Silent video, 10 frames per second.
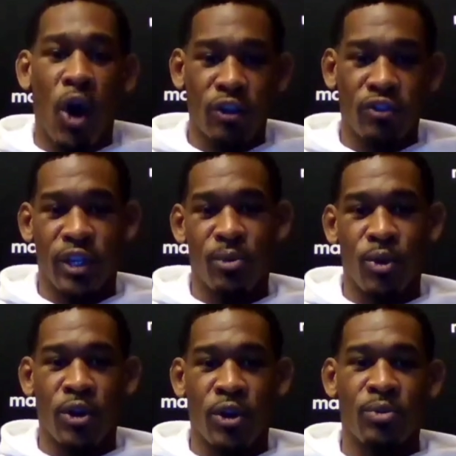Andre
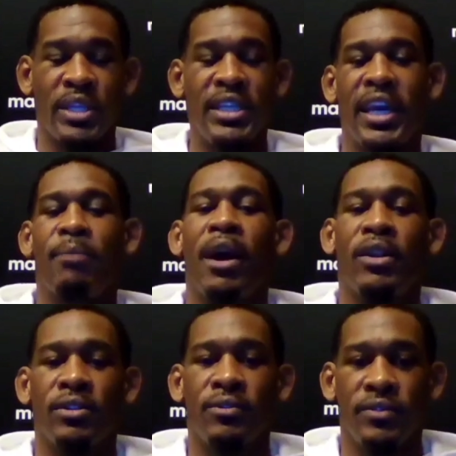Ward when he came
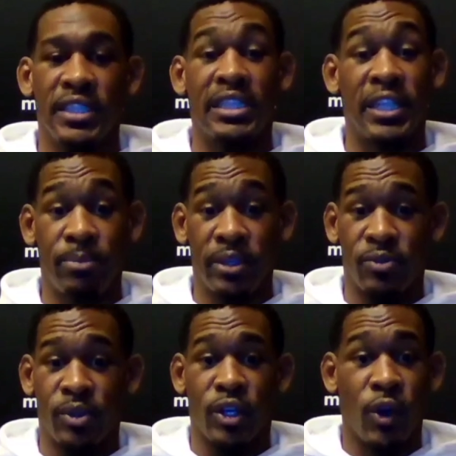out of the
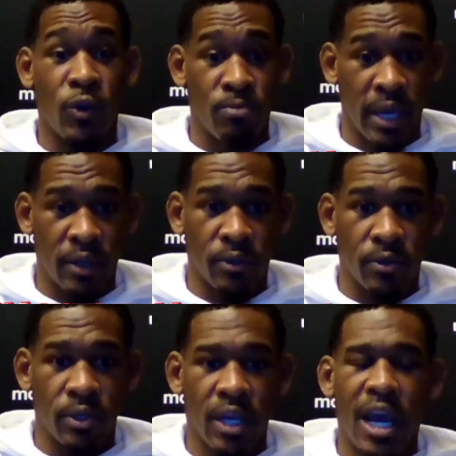Olympics with a gold
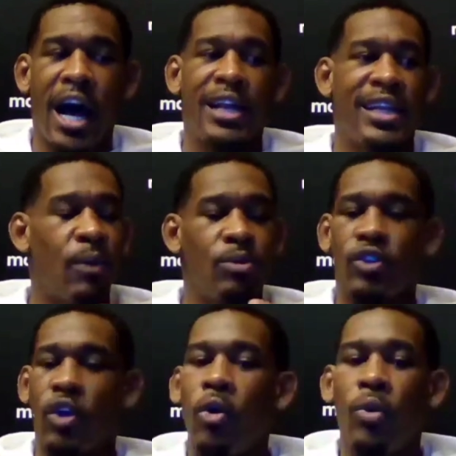medal. That
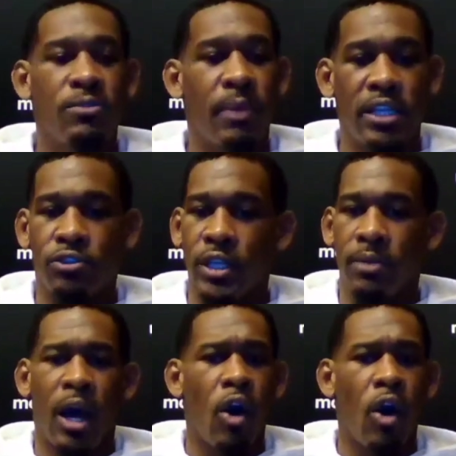was always my dream.